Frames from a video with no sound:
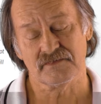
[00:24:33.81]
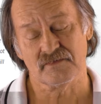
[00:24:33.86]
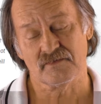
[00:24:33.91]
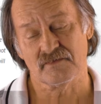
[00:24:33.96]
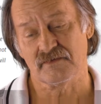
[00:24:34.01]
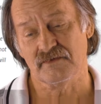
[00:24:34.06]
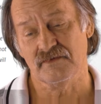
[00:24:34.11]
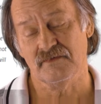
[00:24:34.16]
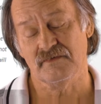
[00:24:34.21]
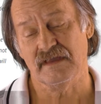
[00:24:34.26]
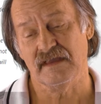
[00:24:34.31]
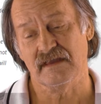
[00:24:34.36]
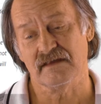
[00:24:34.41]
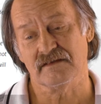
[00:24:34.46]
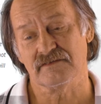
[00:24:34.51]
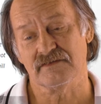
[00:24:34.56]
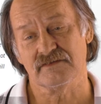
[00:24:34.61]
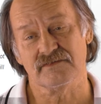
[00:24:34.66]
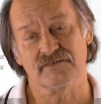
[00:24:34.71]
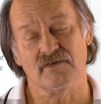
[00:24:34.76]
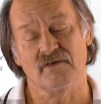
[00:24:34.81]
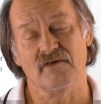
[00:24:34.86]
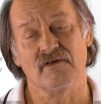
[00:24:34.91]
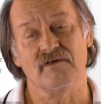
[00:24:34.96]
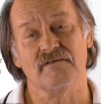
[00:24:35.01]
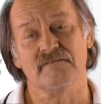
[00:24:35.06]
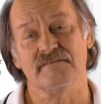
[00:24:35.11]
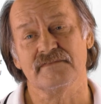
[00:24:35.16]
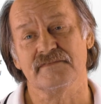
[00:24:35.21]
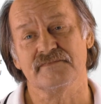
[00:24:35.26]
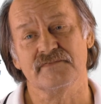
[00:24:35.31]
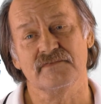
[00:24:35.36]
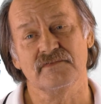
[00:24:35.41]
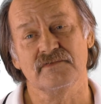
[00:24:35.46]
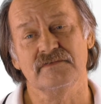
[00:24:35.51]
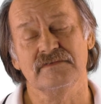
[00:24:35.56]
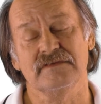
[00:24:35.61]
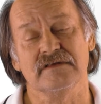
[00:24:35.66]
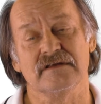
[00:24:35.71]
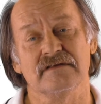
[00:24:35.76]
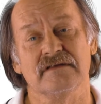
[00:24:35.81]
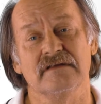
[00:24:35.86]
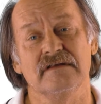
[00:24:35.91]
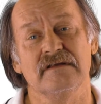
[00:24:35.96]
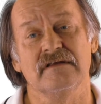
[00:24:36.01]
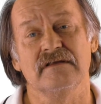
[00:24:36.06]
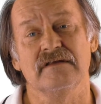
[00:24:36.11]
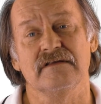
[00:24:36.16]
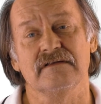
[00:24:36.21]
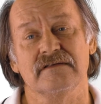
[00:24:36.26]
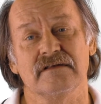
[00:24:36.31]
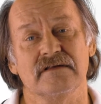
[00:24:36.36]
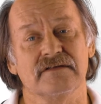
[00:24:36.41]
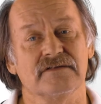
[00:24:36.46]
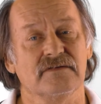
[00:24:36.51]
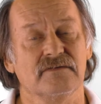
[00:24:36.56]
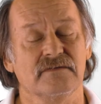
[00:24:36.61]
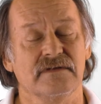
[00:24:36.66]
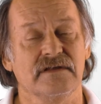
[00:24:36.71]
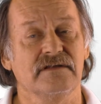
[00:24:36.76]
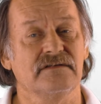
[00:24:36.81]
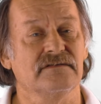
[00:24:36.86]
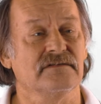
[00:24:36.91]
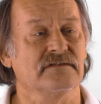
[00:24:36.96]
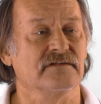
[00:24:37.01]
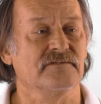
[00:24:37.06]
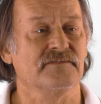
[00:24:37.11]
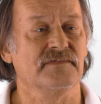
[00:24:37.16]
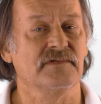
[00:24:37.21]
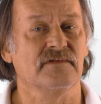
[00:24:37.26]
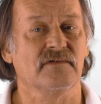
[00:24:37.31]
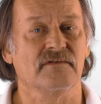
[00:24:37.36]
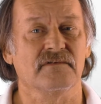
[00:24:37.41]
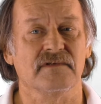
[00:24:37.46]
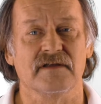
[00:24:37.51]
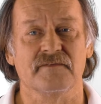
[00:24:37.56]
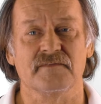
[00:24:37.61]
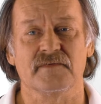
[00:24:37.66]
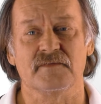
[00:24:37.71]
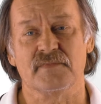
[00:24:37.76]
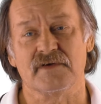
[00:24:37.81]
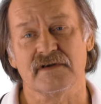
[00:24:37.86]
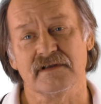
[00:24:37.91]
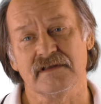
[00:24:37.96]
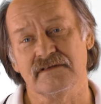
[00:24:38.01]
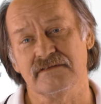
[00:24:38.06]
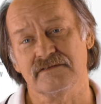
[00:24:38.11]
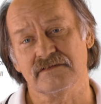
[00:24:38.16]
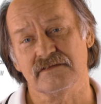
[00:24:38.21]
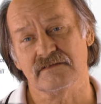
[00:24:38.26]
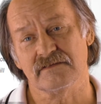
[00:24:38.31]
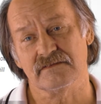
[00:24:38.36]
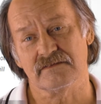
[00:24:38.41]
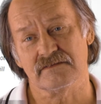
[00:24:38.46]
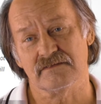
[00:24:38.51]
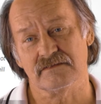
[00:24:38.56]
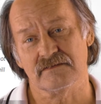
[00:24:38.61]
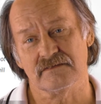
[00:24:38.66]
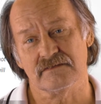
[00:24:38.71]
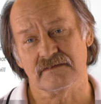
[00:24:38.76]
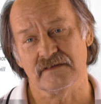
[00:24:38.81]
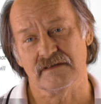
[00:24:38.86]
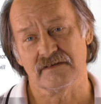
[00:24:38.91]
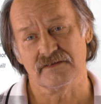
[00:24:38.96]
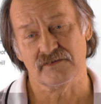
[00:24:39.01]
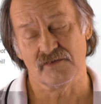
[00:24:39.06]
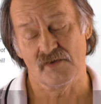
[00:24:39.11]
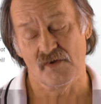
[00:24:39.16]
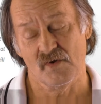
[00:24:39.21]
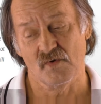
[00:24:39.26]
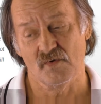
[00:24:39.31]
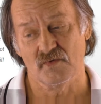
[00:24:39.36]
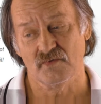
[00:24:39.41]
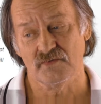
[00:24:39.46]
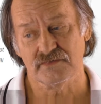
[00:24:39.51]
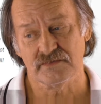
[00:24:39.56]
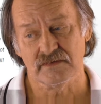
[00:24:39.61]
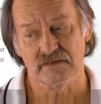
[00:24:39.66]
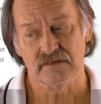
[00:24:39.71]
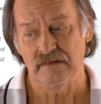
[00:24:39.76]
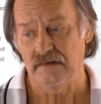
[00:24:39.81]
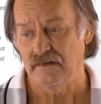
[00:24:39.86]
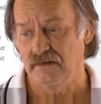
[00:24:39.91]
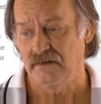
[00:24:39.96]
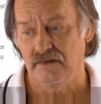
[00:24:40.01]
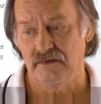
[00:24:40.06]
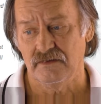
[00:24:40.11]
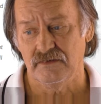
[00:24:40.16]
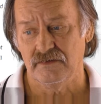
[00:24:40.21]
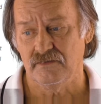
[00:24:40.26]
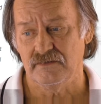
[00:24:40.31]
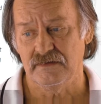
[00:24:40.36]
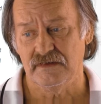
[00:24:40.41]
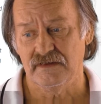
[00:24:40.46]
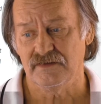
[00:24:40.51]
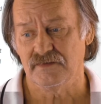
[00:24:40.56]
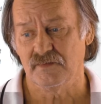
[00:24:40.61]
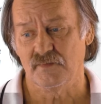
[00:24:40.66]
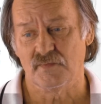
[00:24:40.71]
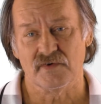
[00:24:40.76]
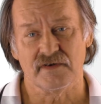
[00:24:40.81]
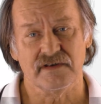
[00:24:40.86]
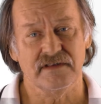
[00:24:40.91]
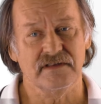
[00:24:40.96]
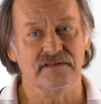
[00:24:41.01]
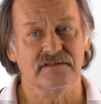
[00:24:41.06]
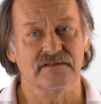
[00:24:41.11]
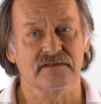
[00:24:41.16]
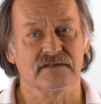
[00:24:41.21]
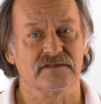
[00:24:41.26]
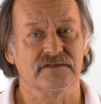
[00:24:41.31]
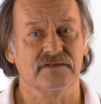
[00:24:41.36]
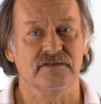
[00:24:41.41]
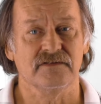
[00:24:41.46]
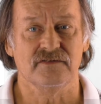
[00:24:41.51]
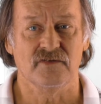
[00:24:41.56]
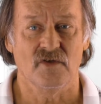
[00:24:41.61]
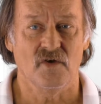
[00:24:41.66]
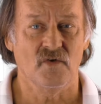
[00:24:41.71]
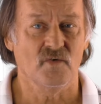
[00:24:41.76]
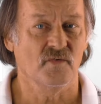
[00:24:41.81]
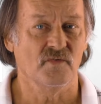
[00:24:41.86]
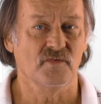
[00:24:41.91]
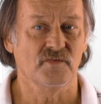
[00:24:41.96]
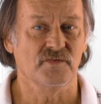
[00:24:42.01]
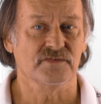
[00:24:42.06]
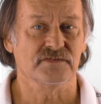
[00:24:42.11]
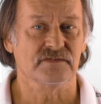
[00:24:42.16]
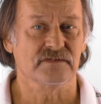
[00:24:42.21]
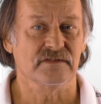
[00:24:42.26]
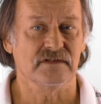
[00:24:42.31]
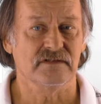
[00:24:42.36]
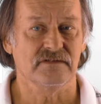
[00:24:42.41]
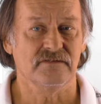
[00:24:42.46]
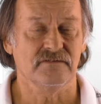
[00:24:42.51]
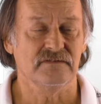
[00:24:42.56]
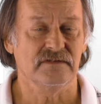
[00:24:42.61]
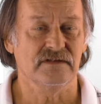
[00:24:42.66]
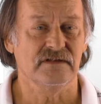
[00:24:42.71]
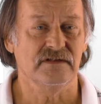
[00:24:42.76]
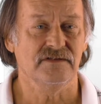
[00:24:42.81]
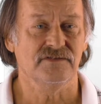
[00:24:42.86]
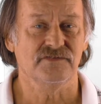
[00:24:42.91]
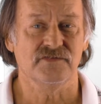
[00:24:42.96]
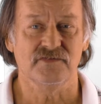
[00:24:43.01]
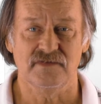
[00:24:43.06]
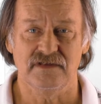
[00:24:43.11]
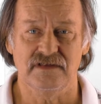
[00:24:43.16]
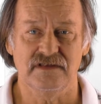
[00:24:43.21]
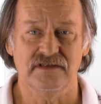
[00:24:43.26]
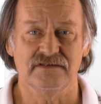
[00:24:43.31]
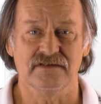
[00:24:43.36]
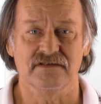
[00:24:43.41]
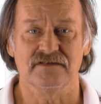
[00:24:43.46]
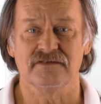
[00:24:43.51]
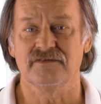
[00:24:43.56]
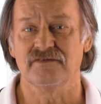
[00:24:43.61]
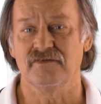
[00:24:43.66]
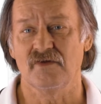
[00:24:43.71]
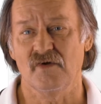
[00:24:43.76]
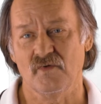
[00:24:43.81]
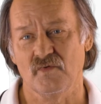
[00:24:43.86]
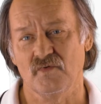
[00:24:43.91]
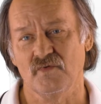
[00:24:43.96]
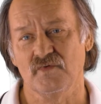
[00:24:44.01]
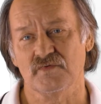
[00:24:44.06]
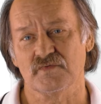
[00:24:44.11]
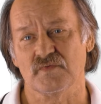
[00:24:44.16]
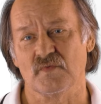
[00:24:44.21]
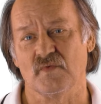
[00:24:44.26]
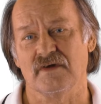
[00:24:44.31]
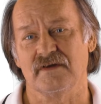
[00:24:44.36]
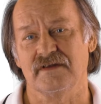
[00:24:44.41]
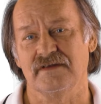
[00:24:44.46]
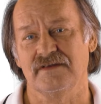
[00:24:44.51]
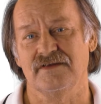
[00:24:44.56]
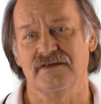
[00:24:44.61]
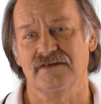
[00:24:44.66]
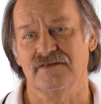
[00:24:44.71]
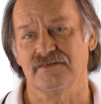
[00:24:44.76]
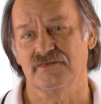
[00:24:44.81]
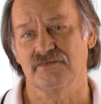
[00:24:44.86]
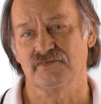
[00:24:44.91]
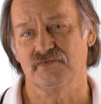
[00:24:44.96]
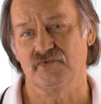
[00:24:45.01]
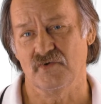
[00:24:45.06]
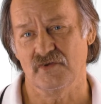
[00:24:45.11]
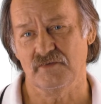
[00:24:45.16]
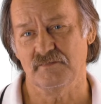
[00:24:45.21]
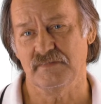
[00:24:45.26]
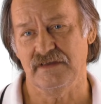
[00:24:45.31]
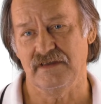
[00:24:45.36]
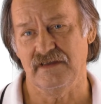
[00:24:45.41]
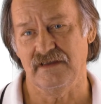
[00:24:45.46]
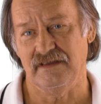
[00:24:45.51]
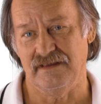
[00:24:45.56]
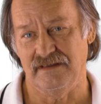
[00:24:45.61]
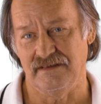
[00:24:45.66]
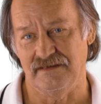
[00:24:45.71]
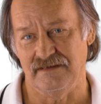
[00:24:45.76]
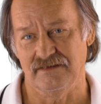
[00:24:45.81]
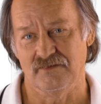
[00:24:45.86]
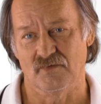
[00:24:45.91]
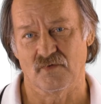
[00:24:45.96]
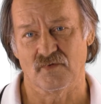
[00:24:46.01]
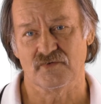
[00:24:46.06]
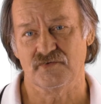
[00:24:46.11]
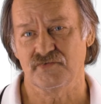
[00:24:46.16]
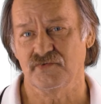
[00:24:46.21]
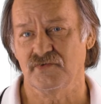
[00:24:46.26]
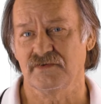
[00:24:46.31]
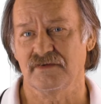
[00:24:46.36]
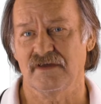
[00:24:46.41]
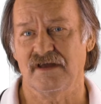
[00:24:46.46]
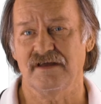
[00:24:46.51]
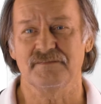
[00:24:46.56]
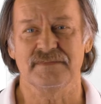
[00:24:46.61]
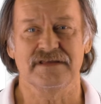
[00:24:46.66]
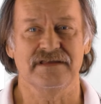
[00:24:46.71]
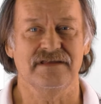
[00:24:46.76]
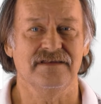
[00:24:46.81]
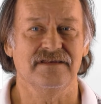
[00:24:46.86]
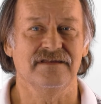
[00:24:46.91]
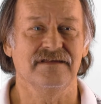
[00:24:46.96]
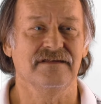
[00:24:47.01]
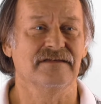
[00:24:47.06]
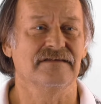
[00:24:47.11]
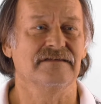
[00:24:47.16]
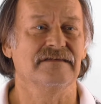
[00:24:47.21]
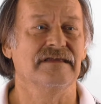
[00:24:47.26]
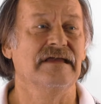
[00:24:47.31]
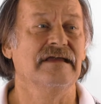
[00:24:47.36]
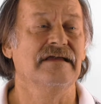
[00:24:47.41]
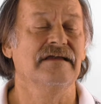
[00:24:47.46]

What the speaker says: or you can't dissolve the food that you eat. And if you don't have a brain that knows you need to breathe, and knows that you need to eat, and knows what it should be eating or should not be eating, and